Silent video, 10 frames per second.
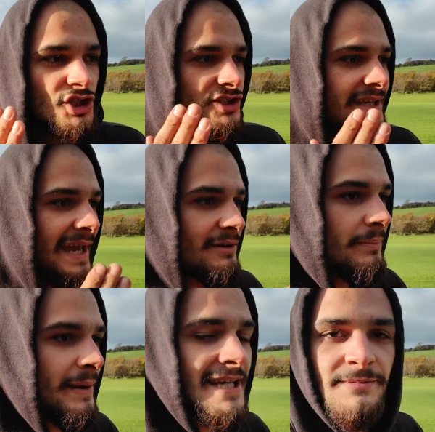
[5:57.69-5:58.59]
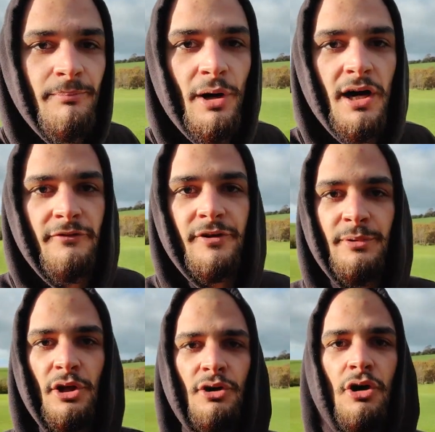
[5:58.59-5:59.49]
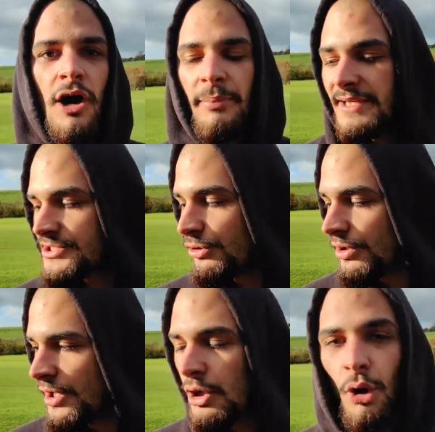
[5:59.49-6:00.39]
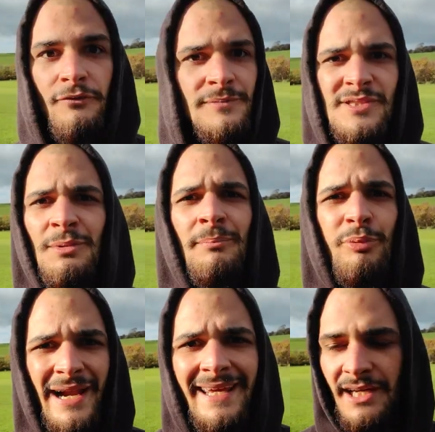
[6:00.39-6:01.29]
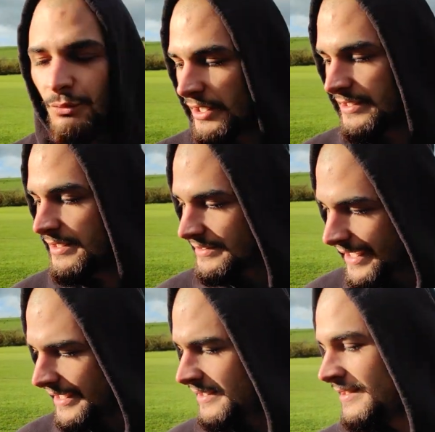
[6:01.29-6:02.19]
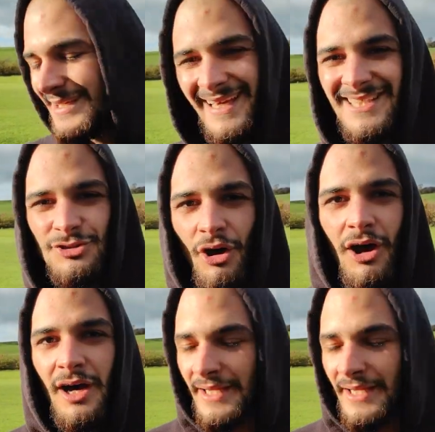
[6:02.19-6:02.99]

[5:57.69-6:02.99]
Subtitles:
just get a replacement part from your local car parts store or from someone breaking one, yeah? It's not